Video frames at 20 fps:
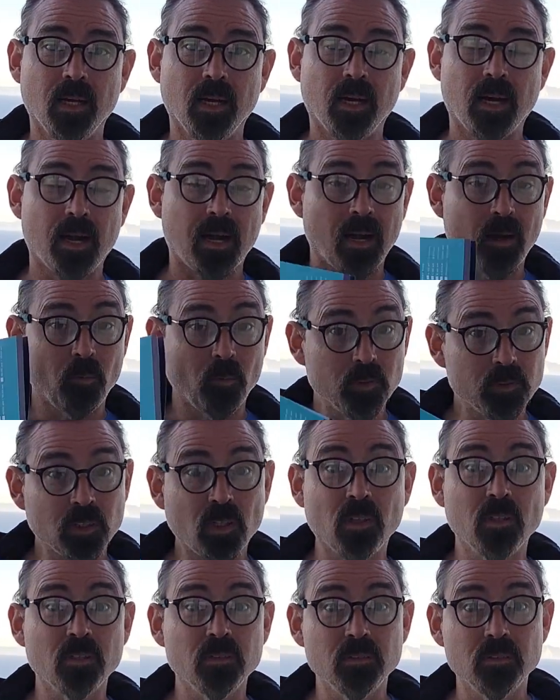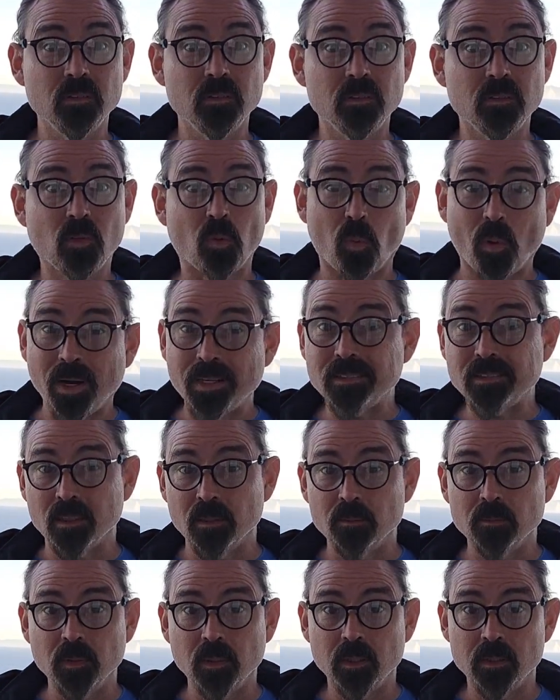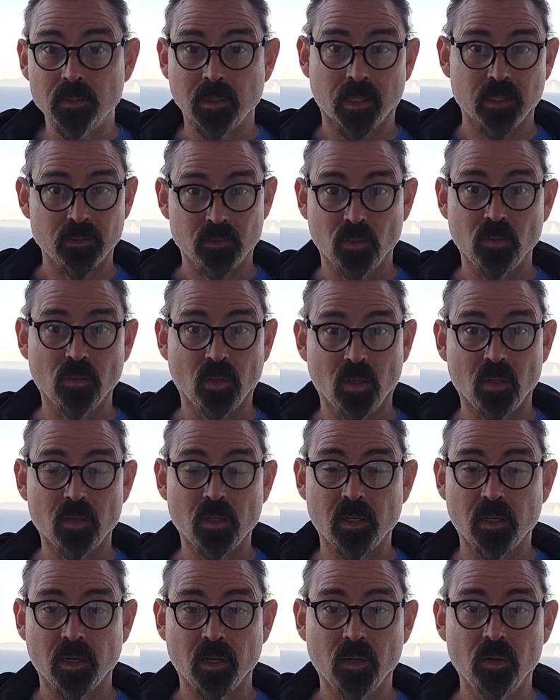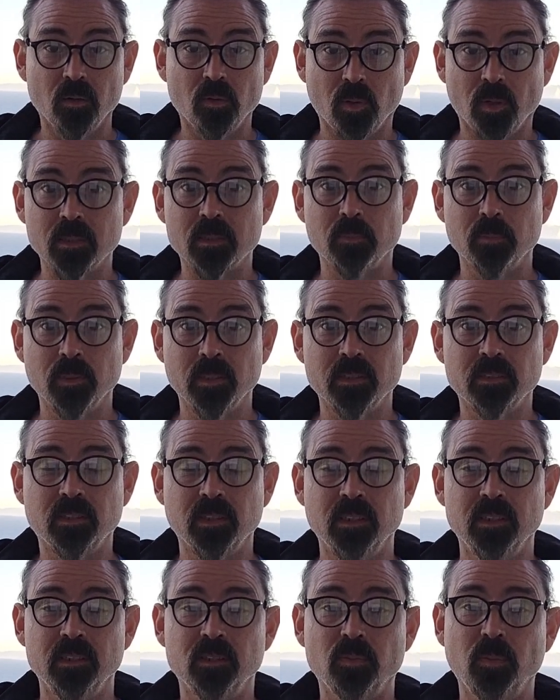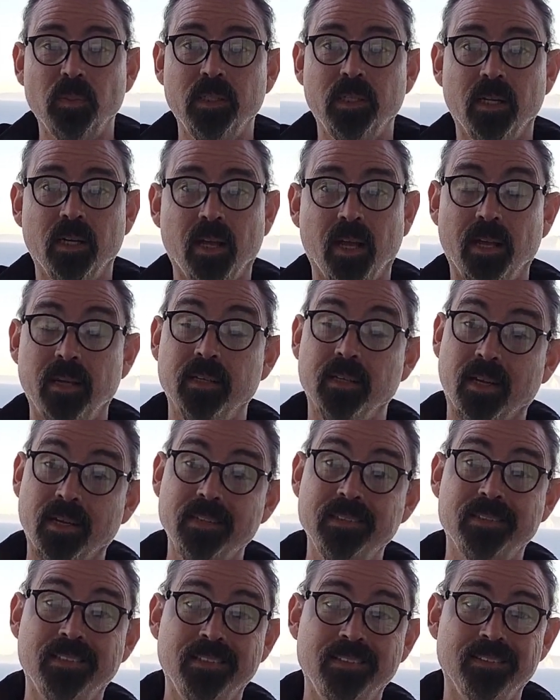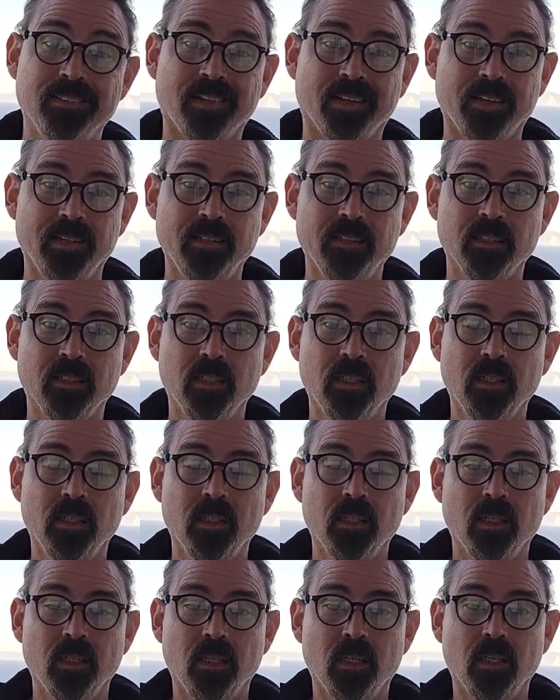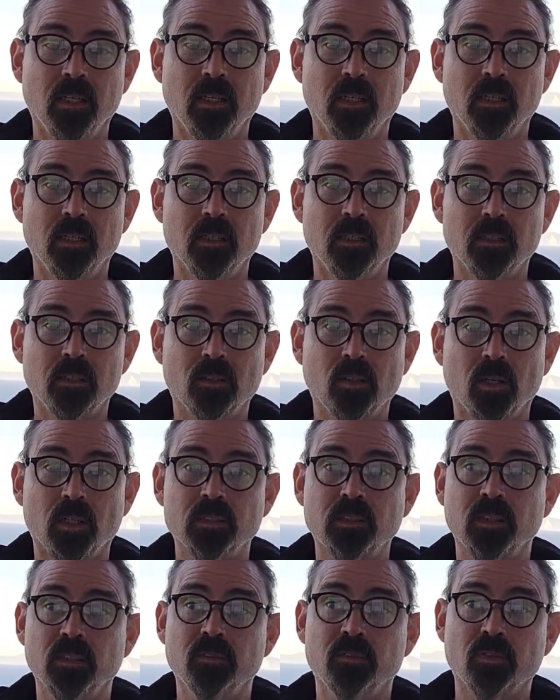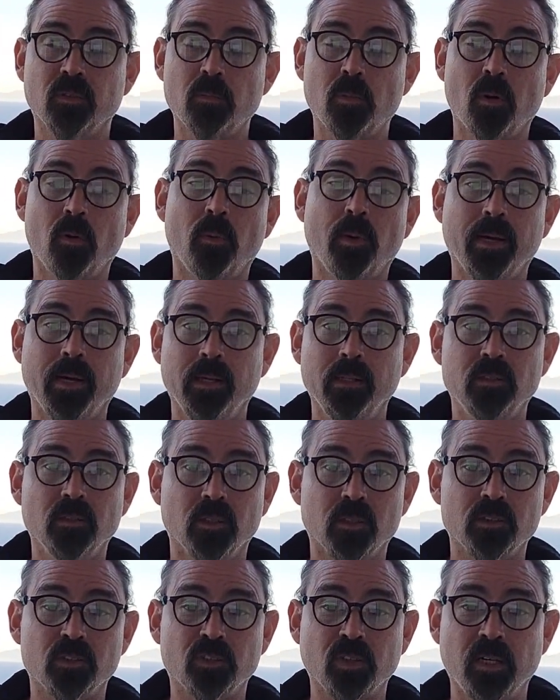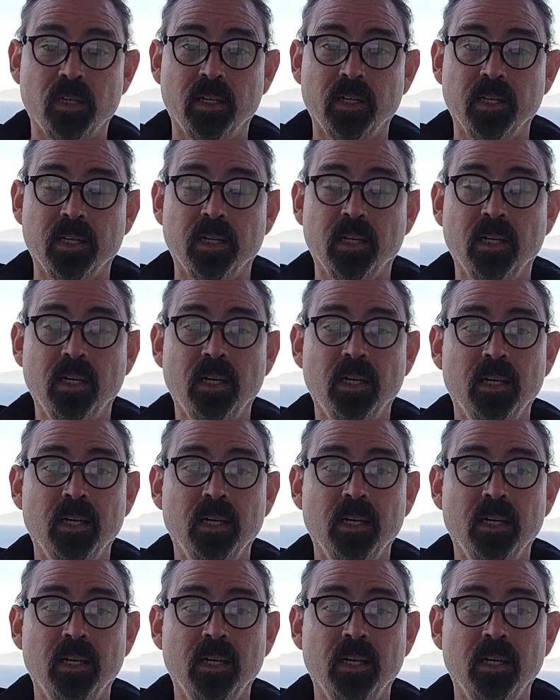I was on Quantum not too long ago, Quantum of the Seas. We did a 19-night crossing from Hawaii to Australia,